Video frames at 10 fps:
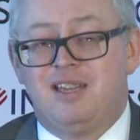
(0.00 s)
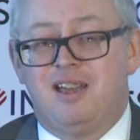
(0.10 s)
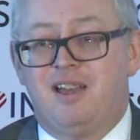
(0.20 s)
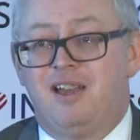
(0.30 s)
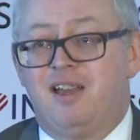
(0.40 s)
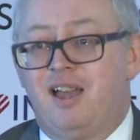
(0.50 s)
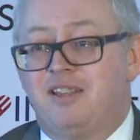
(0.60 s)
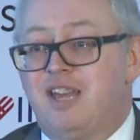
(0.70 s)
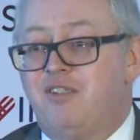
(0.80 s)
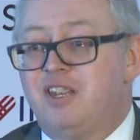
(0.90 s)

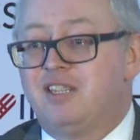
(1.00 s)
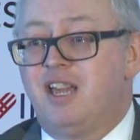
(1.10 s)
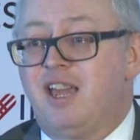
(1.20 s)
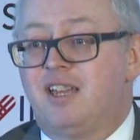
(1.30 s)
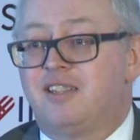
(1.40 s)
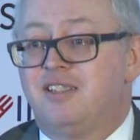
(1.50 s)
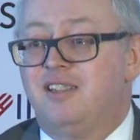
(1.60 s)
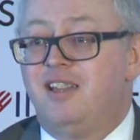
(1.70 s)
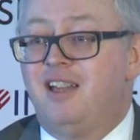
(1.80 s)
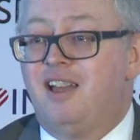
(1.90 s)
as having sex.
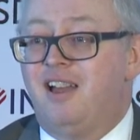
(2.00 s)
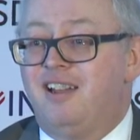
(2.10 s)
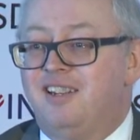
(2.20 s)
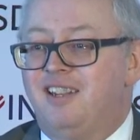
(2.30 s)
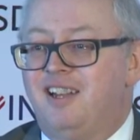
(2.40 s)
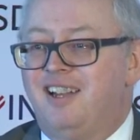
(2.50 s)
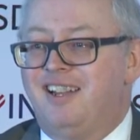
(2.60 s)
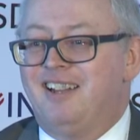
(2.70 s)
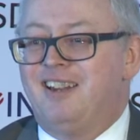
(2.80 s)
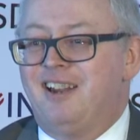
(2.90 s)
And
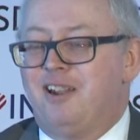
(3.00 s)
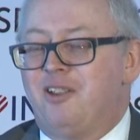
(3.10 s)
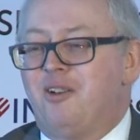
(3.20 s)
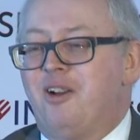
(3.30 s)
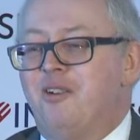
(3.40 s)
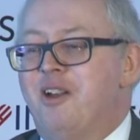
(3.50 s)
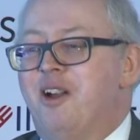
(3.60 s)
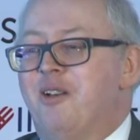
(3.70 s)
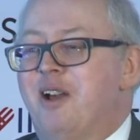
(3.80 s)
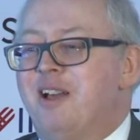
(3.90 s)
I thought, oh
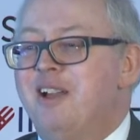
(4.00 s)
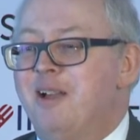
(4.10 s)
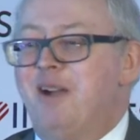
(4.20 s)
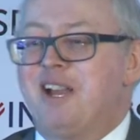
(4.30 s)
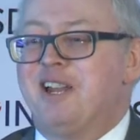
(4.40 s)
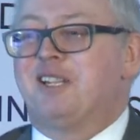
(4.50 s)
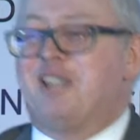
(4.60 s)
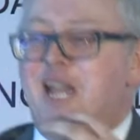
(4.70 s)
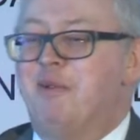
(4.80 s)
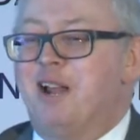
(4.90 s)
no, am I going to
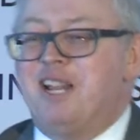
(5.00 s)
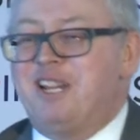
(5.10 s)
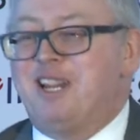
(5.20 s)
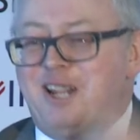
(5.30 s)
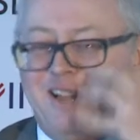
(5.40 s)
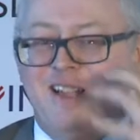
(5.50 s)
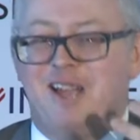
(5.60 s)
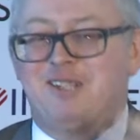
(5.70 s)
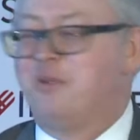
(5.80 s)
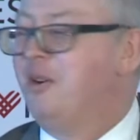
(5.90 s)
say, are
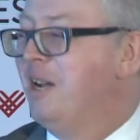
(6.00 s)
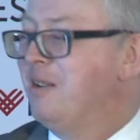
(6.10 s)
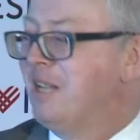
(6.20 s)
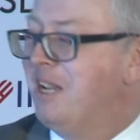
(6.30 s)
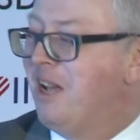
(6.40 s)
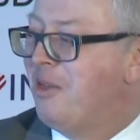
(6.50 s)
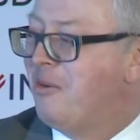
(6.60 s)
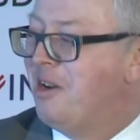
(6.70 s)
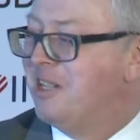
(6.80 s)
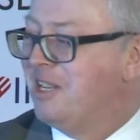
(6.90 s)
the
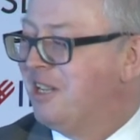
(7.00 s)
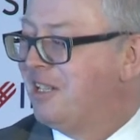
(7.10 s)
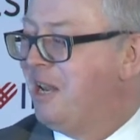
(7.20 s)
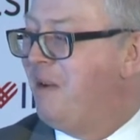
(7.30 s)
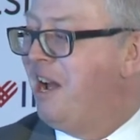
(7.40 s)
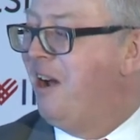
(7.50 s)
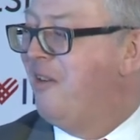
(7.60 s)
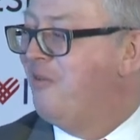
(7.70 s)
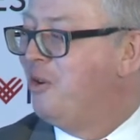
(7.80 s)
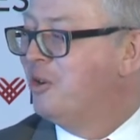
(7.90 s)
words going to slip out?
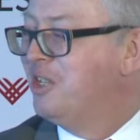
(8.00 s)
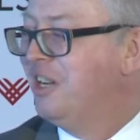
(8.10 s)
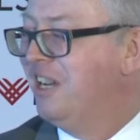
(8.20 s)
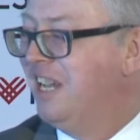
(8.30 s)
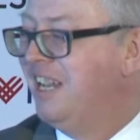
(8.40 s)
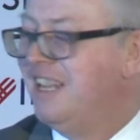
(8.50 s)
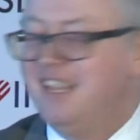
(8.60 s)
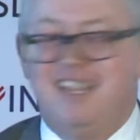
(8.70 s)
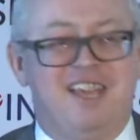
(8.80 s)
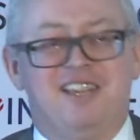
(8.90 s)
Unfortunately,
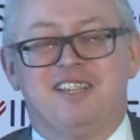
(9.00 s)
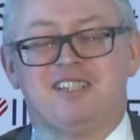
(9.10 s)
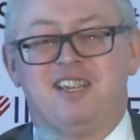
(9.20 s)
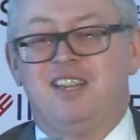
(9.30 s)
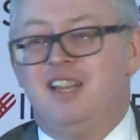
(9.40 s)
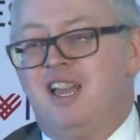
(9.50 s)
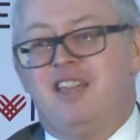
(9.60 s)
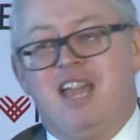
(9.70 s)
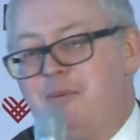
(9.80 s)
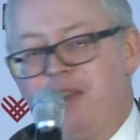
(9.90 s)
he just said,
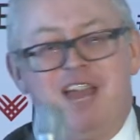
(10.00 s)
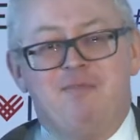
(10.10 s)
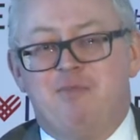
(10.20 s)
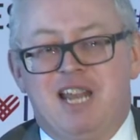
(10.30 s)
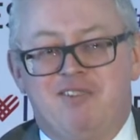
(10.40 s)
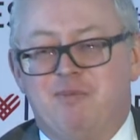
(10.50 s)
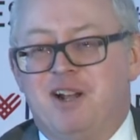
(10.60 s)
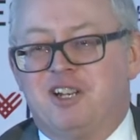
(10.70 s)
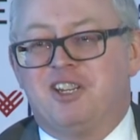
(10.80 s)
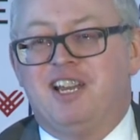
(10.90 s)
yeah, but I haven't been having
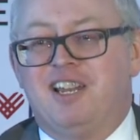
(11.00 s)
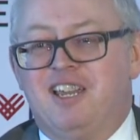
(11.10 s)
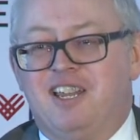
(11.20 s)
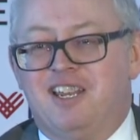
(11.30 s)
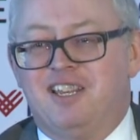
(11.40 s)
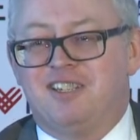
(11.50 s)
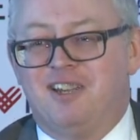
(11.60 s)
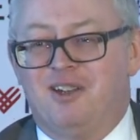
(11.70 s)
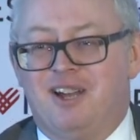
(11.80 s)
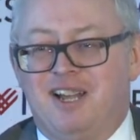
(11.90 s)
much of that lately.
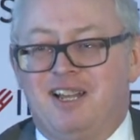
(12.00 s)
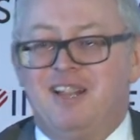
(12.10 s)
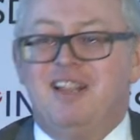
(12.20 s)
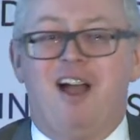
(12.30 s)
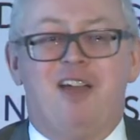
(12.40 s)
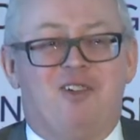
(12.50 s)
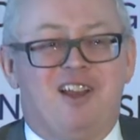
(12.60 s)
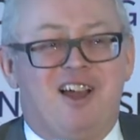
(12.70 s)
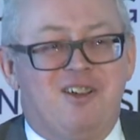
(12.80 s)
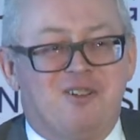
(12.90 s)
So I
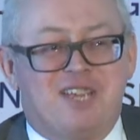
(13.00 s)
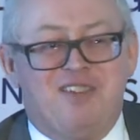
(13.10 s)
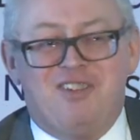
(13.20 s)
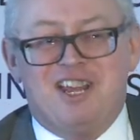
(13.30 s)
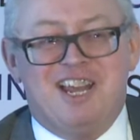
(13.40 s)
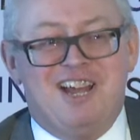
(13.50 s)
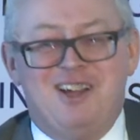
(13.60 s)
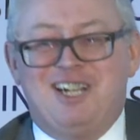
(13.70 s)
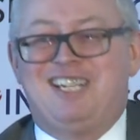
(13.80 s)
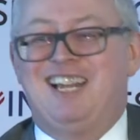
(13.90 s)
rely on giving now
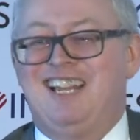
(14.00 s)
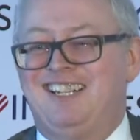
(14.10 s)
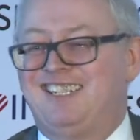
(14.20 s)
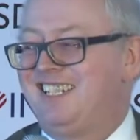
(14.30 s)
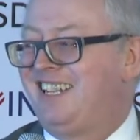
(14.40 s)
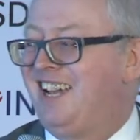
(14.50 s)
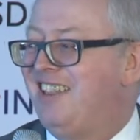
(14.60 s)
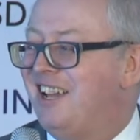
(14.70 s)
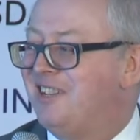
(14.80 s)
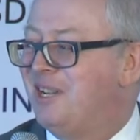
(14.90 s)
to get
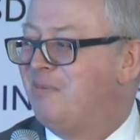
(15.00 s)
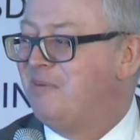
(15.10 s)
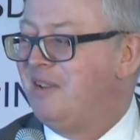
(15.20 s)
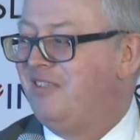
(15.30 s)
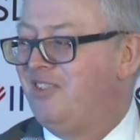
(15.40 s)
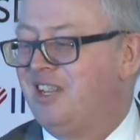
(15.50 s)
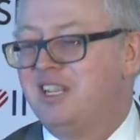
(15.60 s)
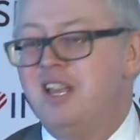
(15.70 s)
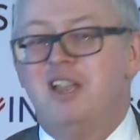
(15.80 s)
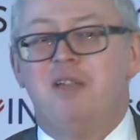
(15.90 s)
that dopamine fix.
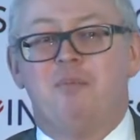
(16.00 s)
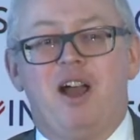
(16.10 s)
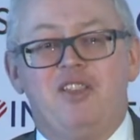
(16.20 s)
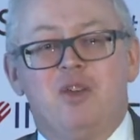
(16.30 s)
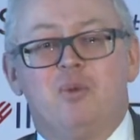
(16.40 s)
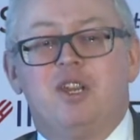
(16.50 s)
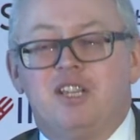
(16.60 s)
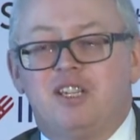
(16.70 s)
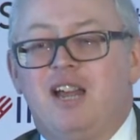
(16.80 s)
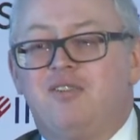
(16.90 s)
But I think we
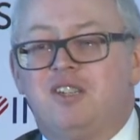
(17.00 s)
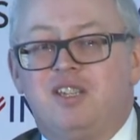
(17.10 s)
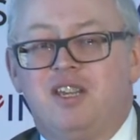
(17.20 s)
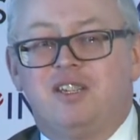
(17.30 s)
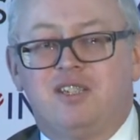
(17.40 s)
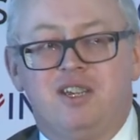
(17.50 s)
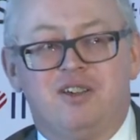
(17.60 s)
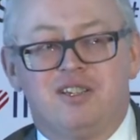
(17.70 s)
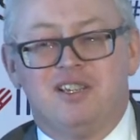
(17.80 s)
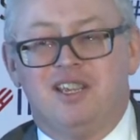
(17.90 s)
just have to take
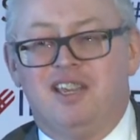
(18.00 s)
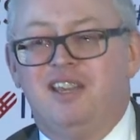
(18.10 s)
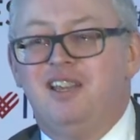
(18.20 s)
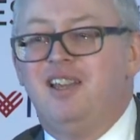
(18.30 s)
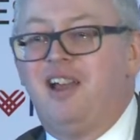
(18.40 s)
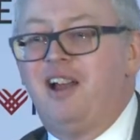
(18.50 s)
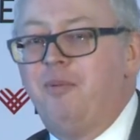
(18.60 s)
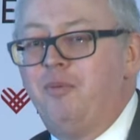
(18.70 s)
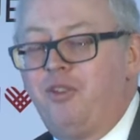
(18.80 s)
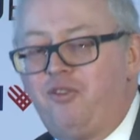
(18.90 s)
seriously
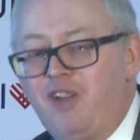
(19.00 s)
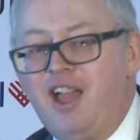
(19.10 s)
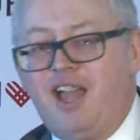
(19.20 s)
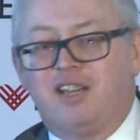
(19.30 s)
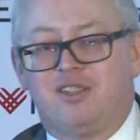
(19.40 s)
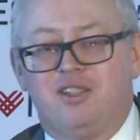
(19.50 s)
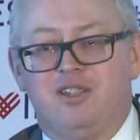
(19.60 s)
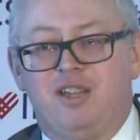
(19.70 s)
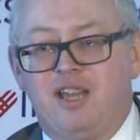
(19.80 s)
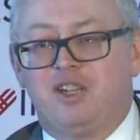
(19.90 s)
the fact
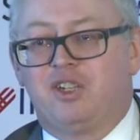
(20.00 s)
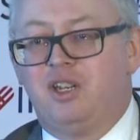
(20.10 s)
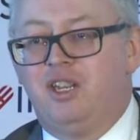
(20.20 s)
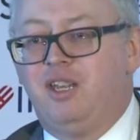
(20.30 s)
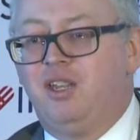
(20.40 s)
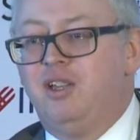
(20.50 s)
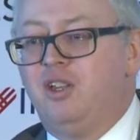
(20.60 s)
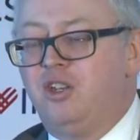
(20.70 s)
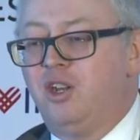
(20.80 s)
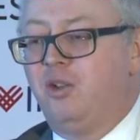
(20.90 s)
that actually,
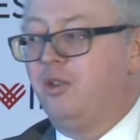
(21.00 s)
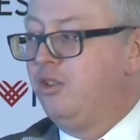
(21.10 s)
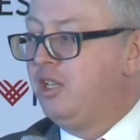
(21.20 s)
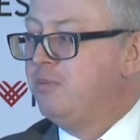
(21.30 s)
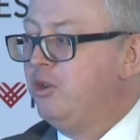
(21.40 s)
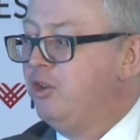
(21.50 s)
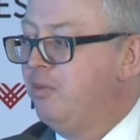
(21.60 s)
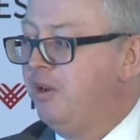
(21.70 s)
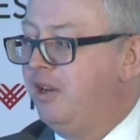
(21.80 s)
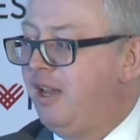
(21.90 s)
you know, this
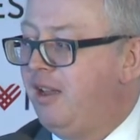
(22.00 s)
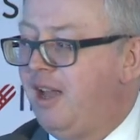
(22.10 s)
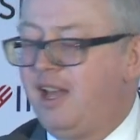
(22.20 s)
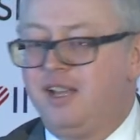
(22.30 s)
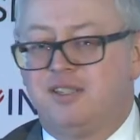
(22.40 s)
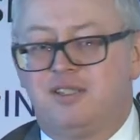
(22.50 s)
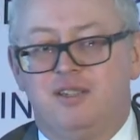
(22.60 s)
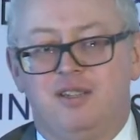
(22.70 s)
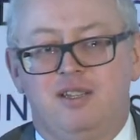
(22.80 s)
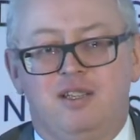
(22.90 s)
movement has
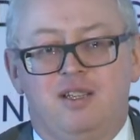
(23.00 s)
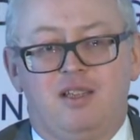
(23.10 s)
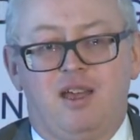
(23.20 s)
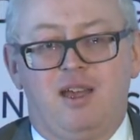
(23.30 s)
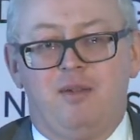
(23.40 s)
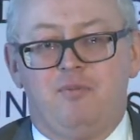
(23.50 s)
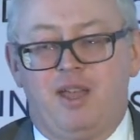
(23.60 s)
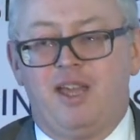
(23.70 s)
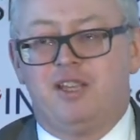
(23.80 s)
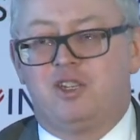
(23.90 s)

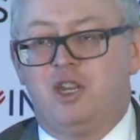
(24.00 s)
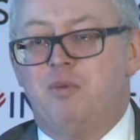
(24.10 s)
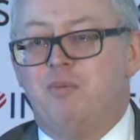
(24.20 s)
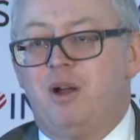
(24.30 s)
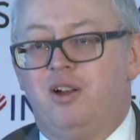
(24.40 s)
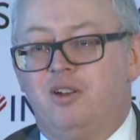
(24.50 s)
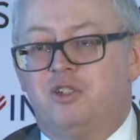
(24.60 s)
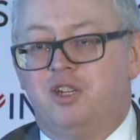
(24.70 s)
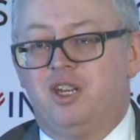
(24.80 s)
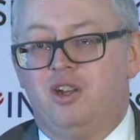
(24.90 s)
human
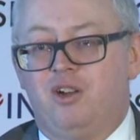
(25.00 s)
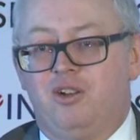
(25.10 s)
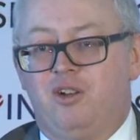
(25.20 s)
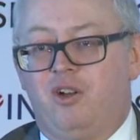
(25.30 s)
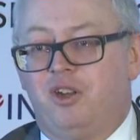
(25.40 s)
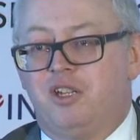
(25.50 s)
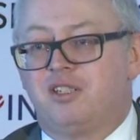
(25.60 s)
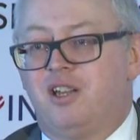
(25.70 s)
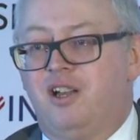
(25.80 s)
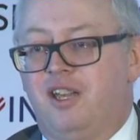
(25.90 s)
biology on its
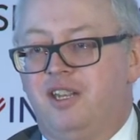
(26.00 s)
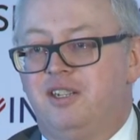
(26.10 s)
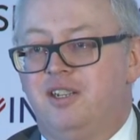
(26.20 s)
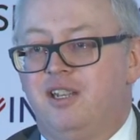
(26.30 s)
side,